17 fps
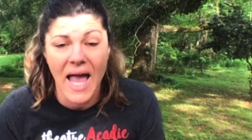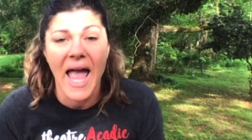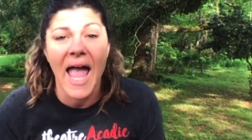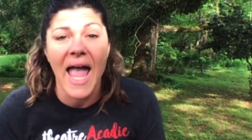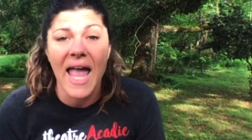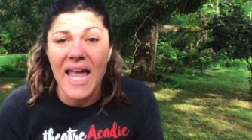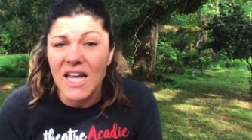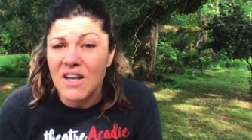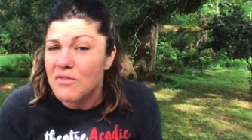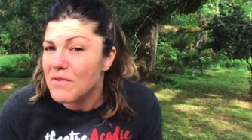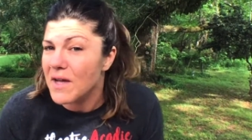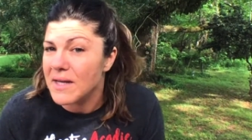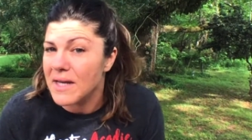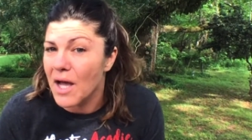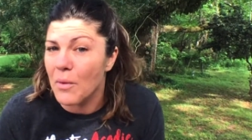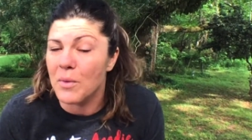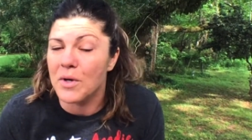and
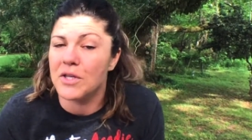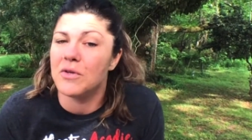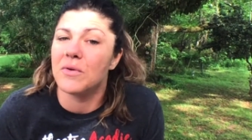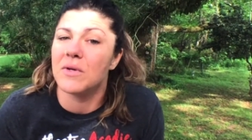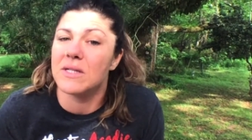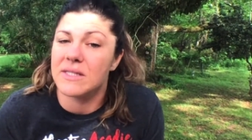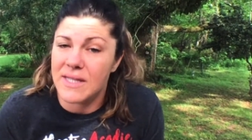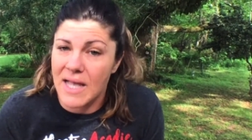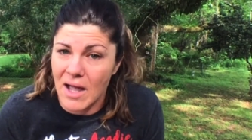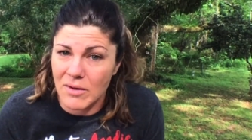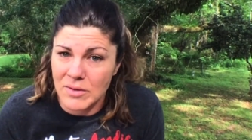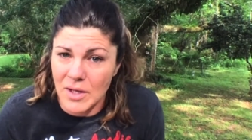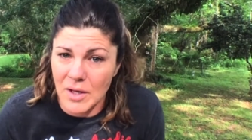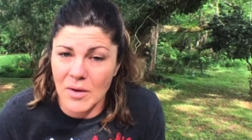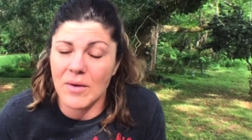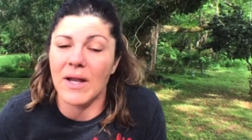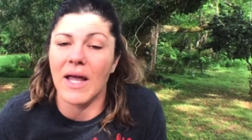find out where you can
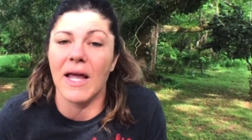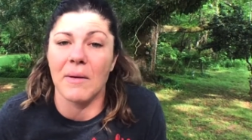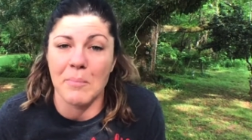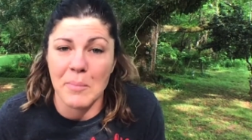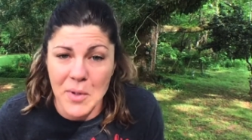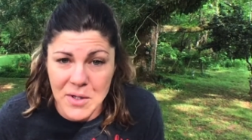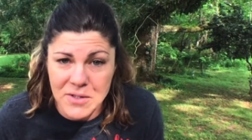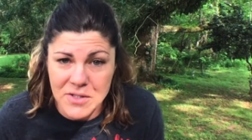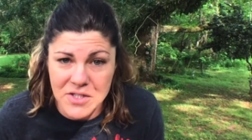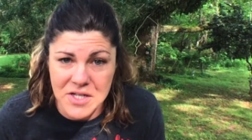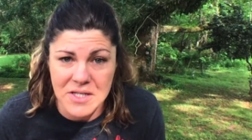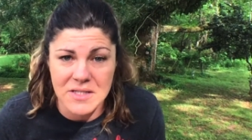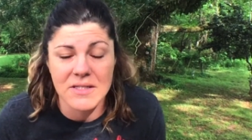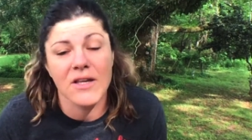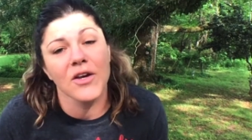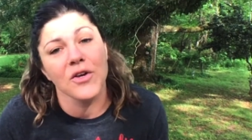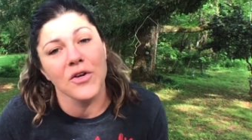download and
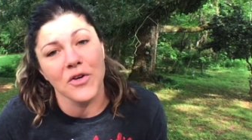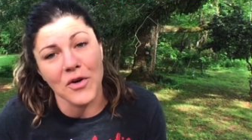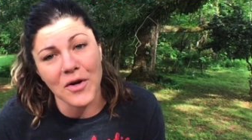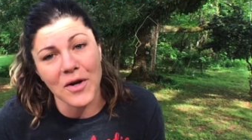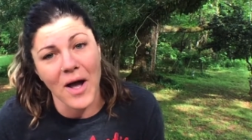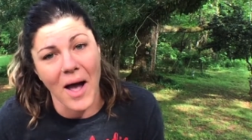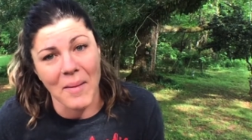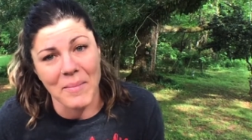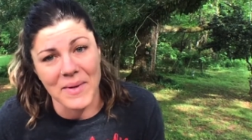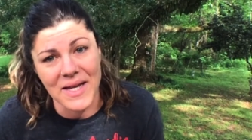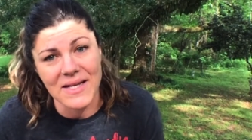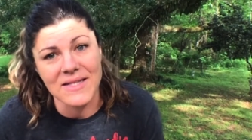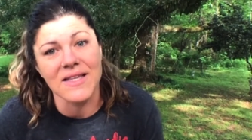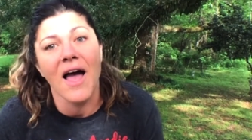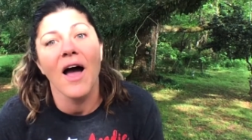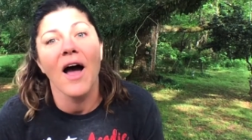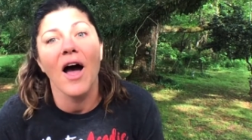purchase your
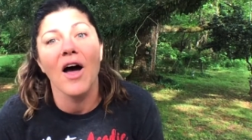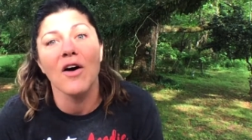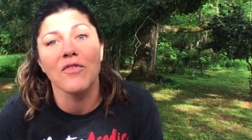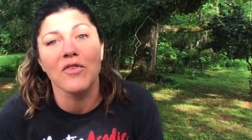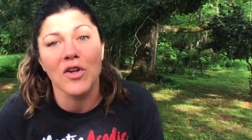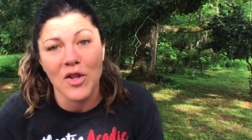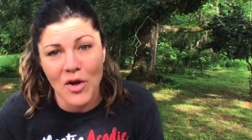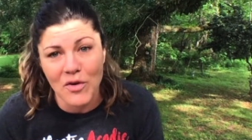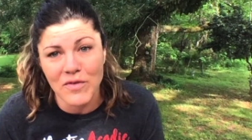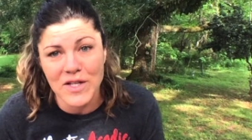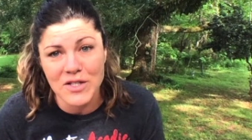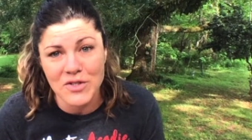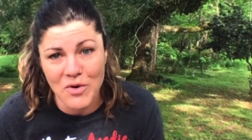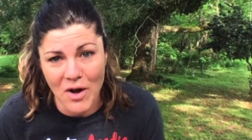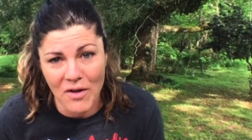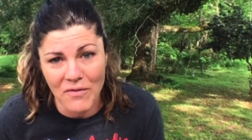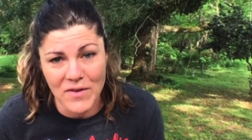copies of Clovis
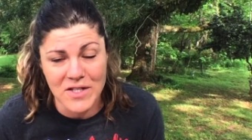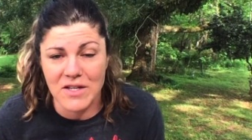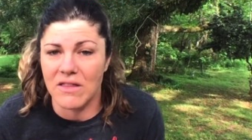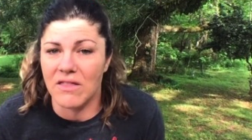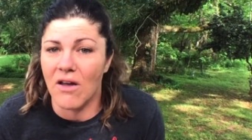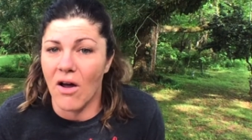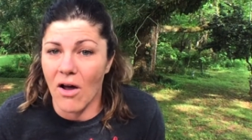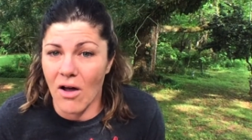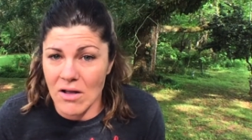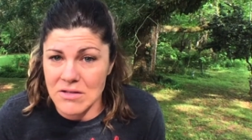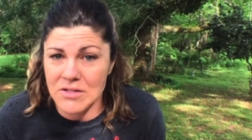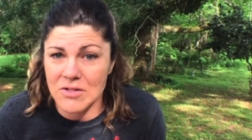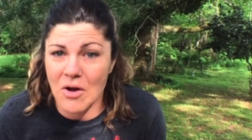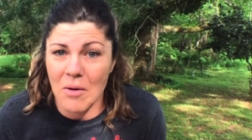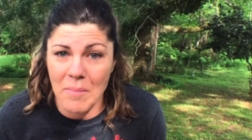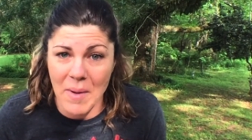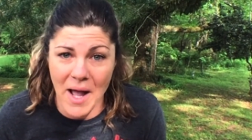Crawfish and the
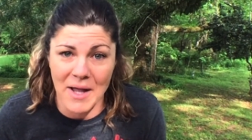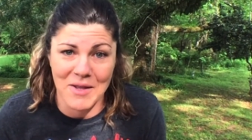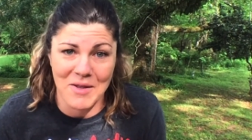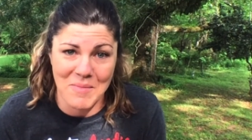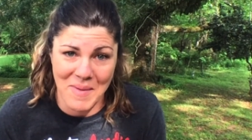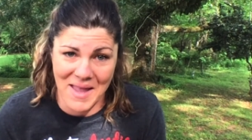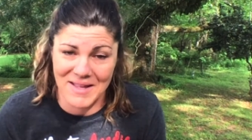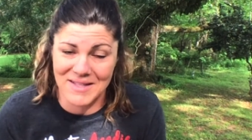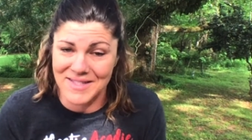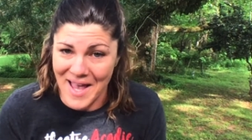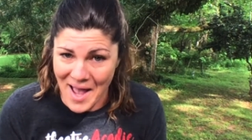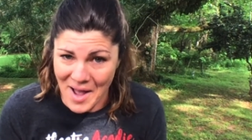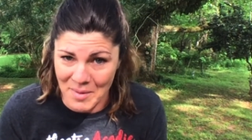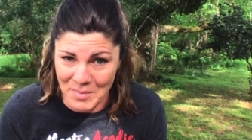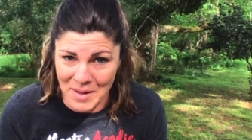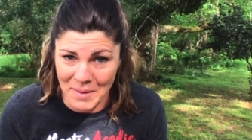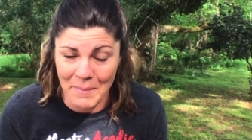All-Star Bayou Band's
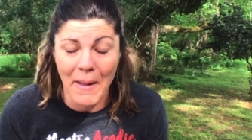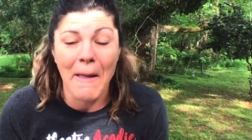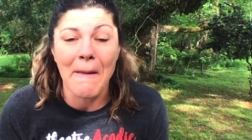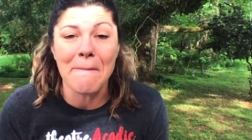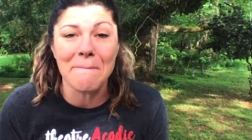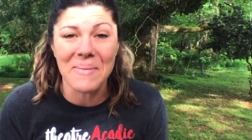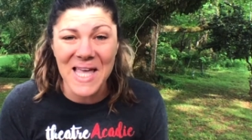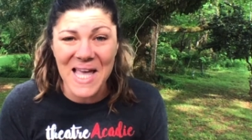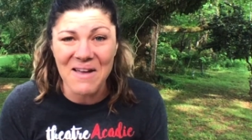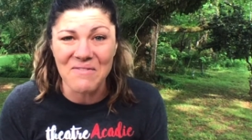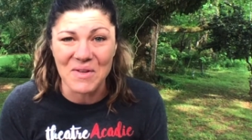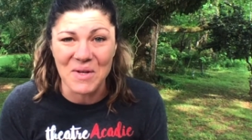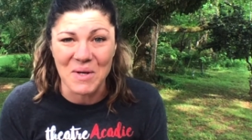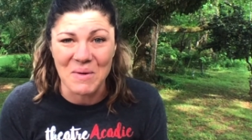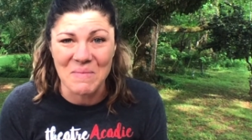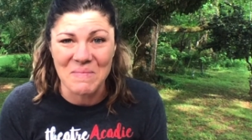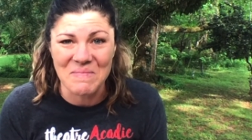album,
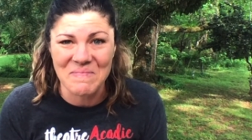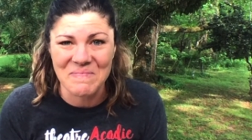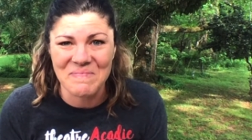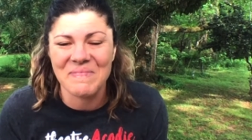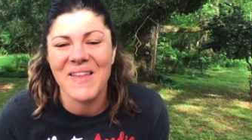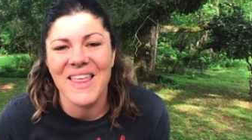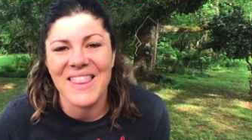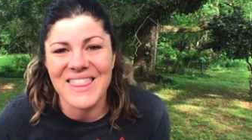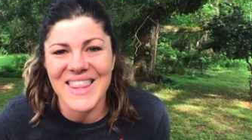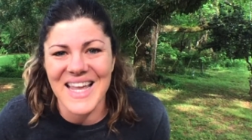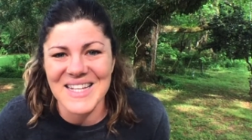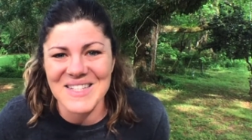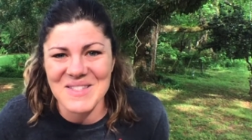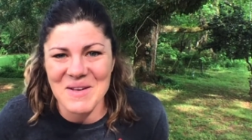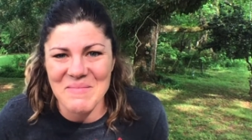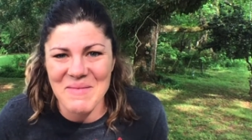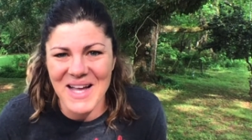Bienvenue. Thanks
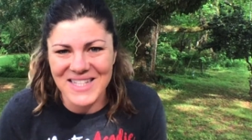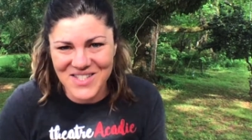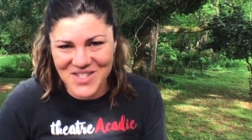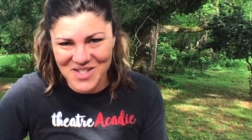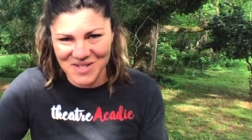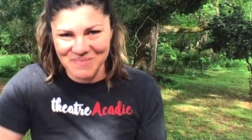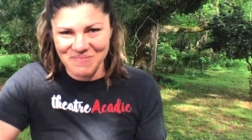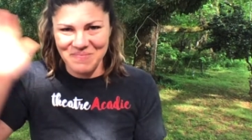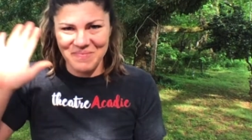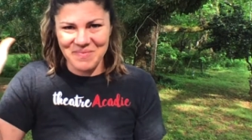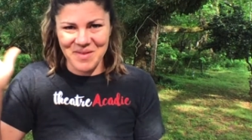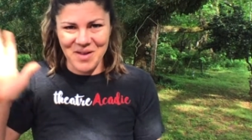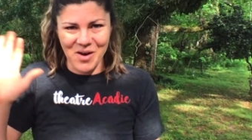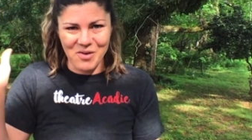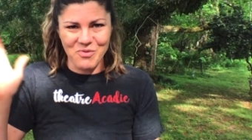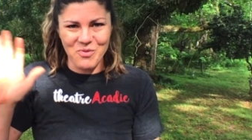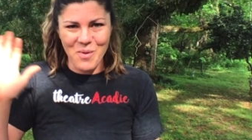so much.
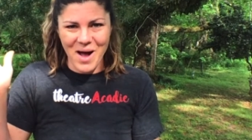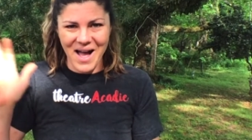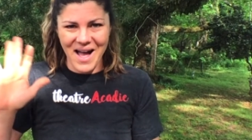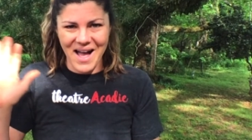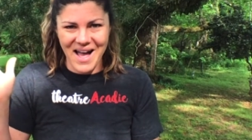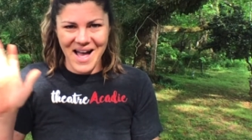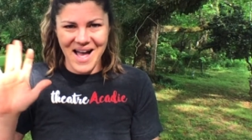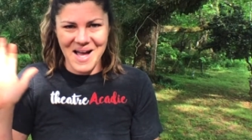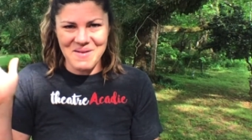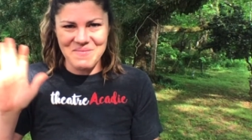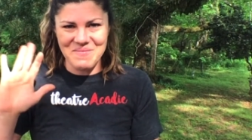Au revoir.